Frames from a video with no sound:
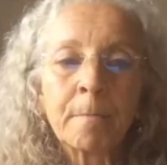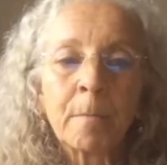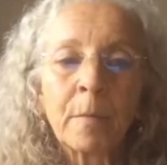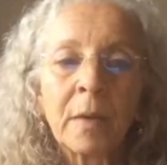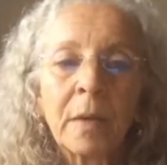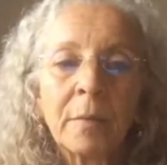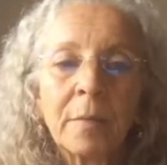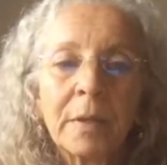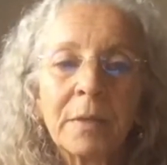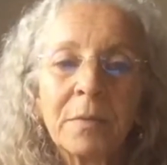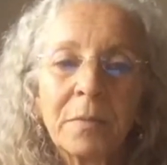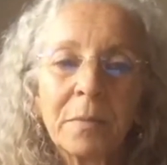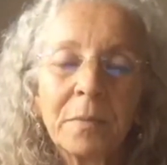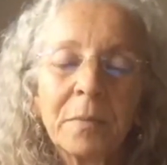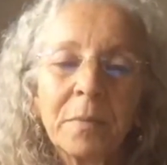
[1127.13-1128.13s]
But
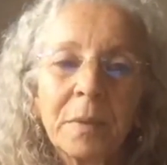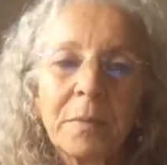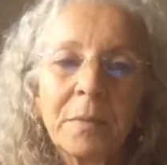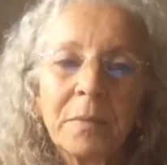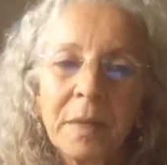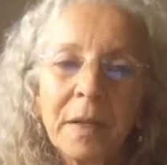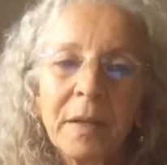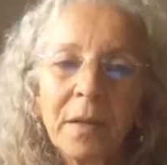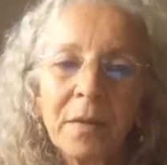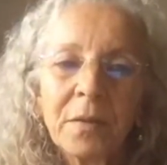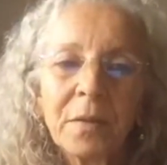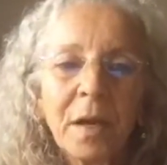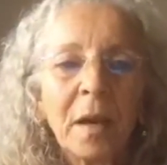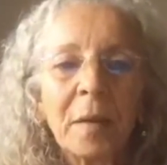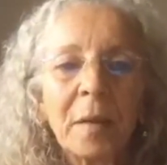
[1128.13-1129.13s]
another
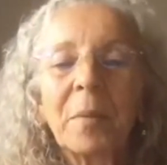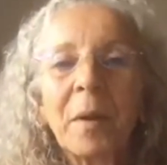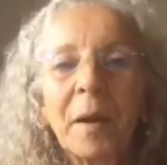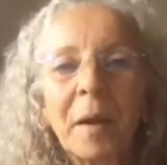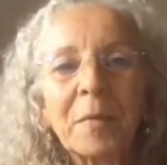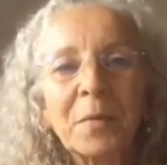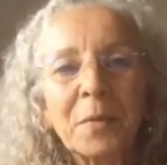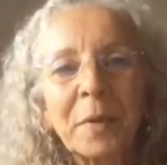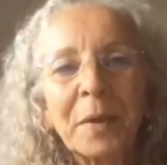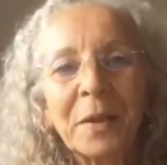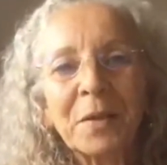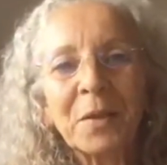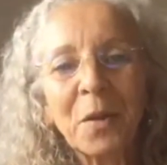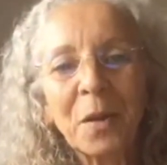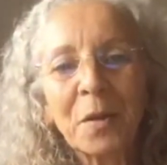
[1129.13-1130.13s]
time, perhaps we can
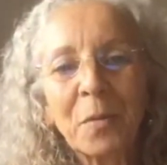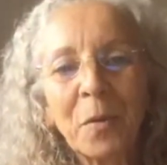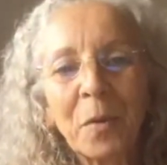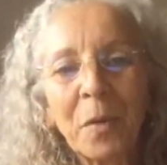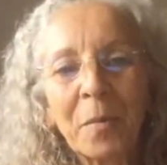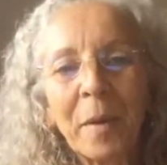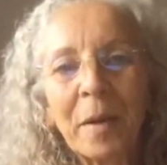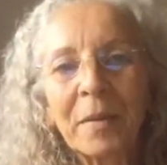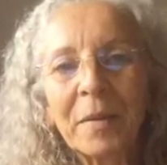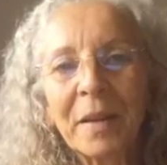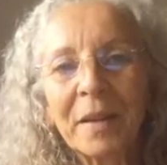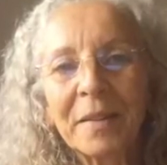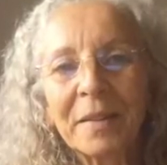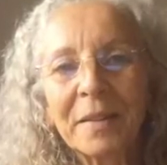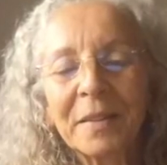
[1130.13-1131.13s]
talk more about
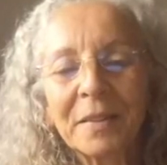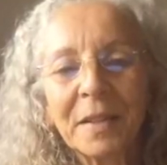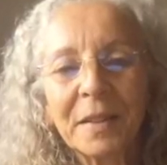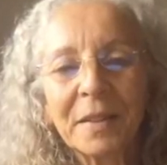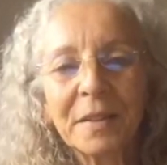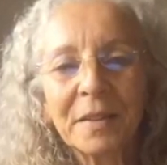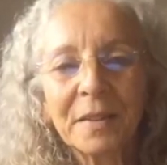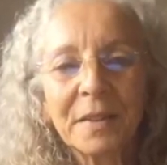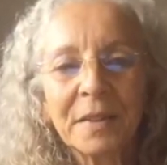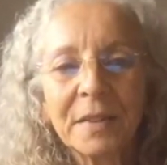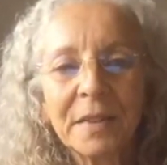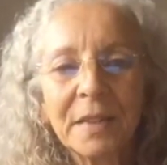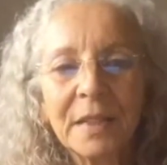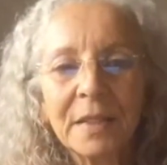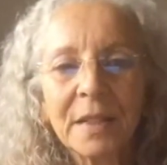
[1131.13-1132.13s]
that in
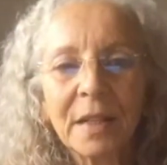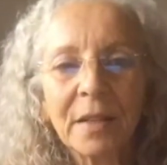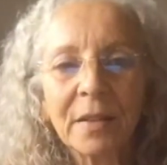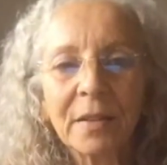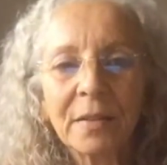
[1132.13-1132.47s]
detail.